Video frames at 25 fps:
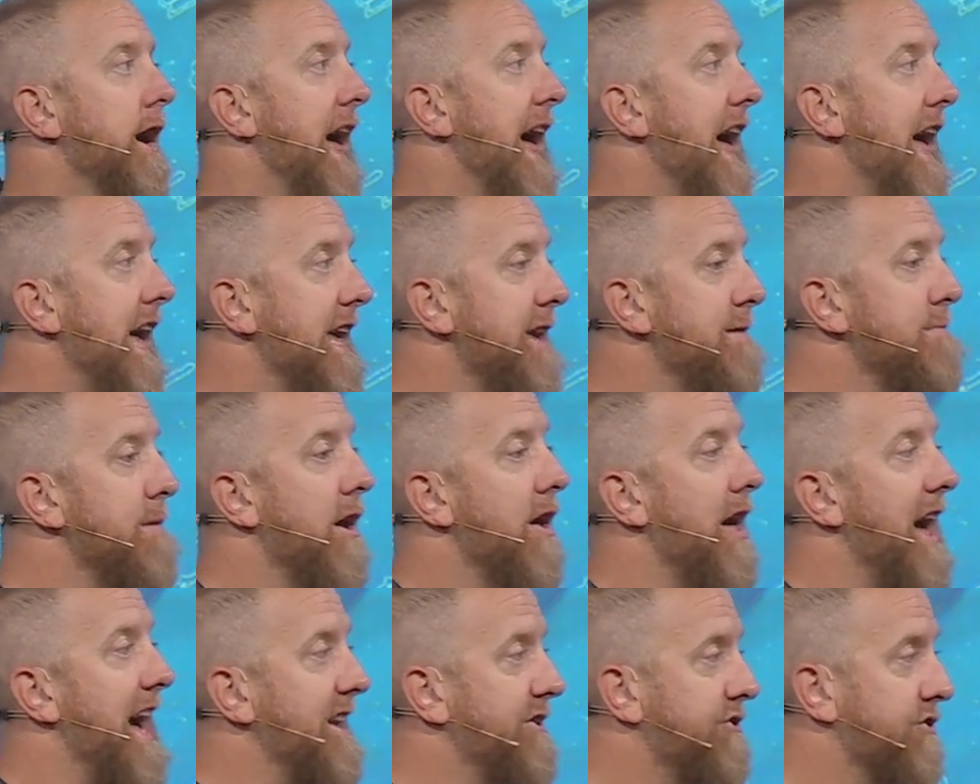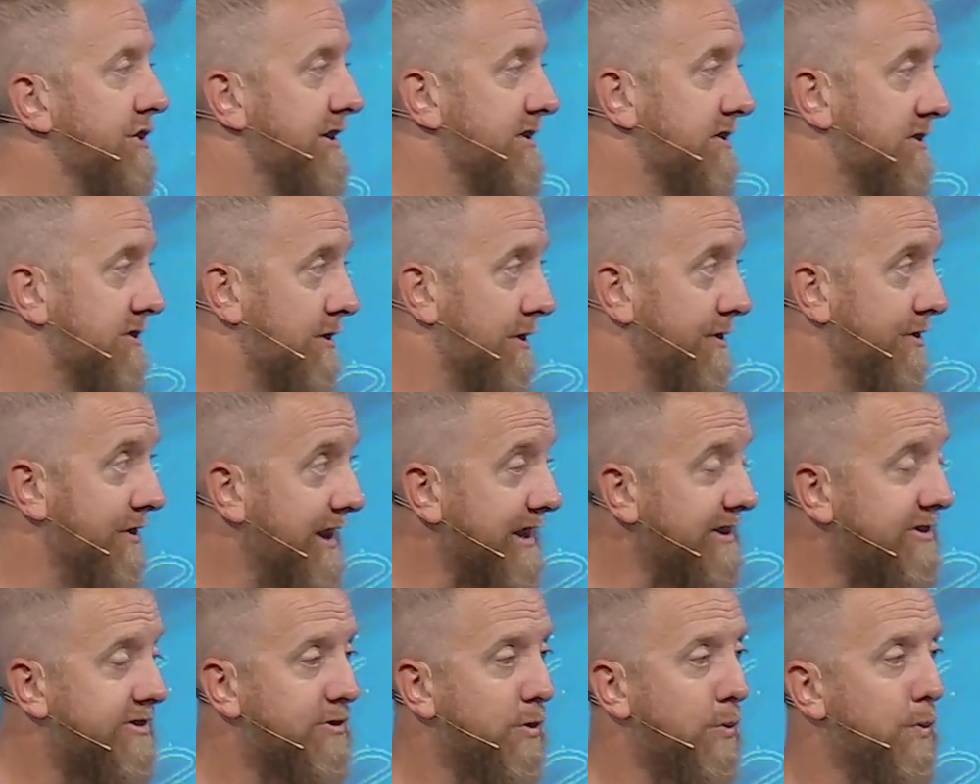email addresses on
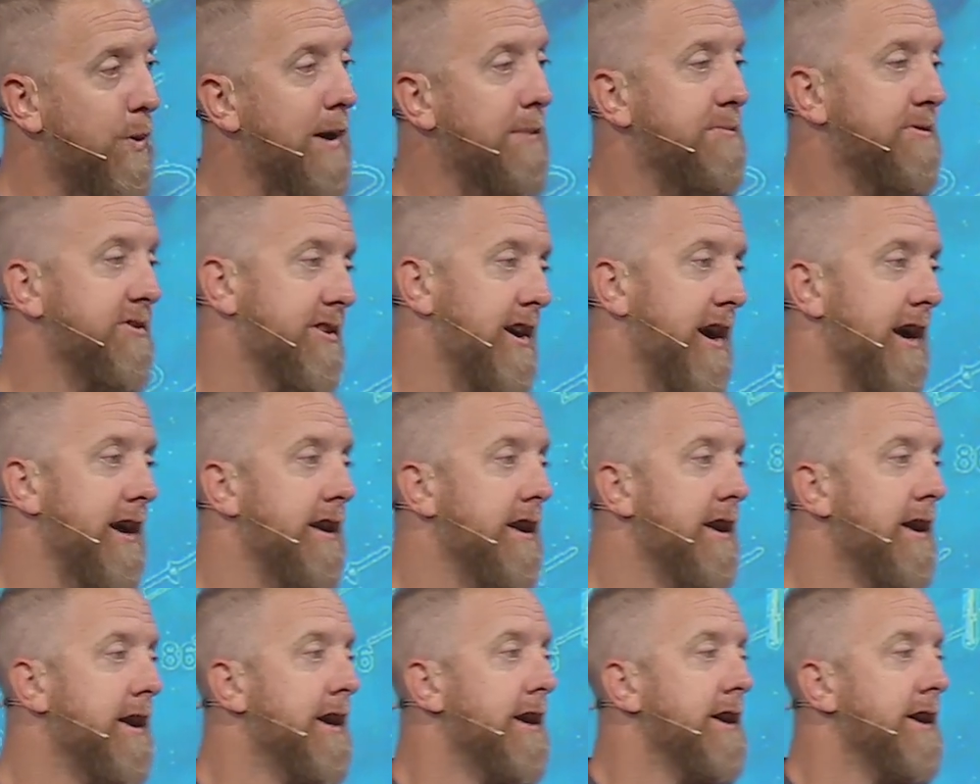this website.